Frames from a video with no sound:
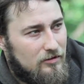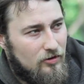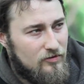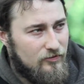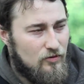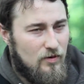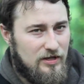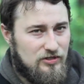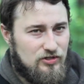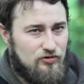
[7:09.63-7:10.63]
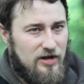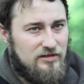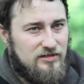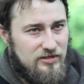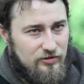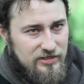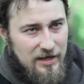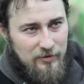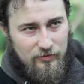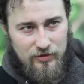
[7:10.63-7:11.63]
Note if your wight strains his
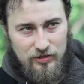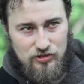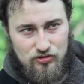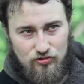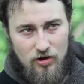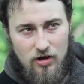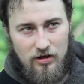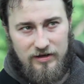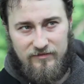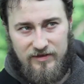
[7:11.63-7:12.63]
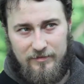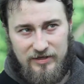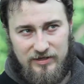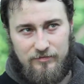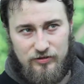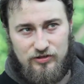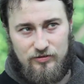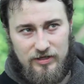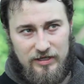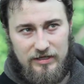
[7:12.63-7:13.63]
entertainment with any strong and vehement
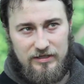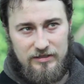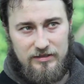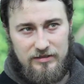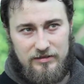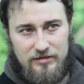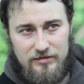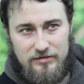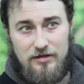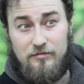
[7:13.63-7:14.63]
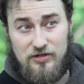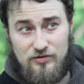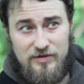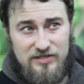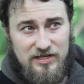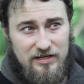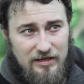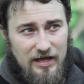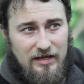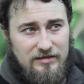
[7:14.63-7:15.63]
importunity. Much will be seen
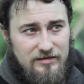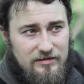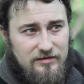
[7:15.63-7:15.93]
in that.